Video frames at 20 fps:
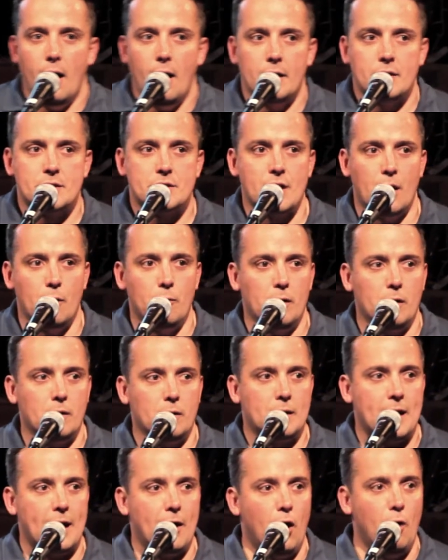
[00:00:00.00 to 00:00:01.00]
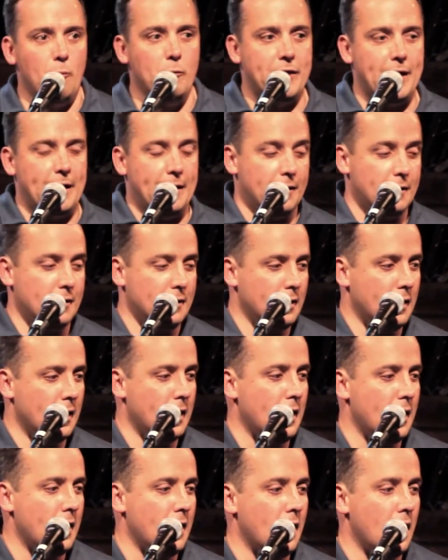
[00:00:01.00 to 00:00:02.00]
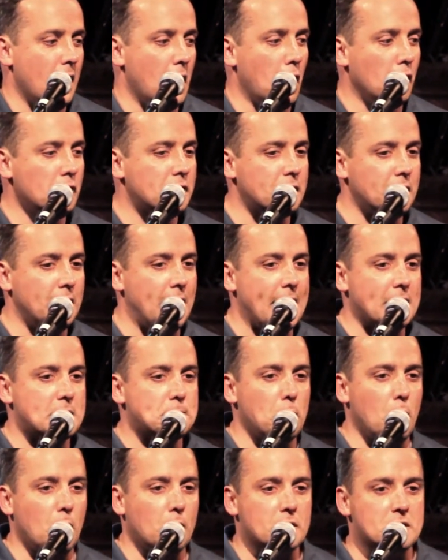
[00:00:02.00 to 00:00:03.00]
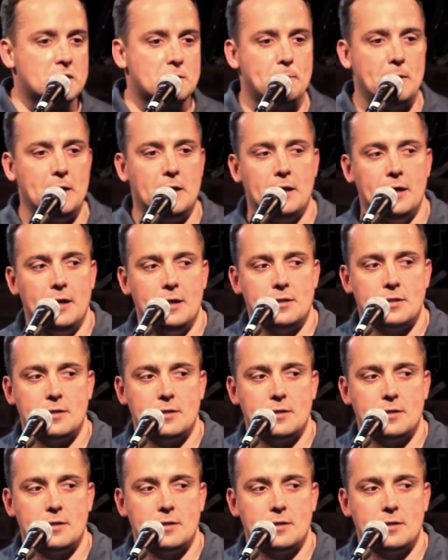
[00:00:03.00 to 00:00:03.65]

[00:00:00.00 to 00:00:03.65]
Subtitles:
So we'll get on with it. On to the next block of speakers,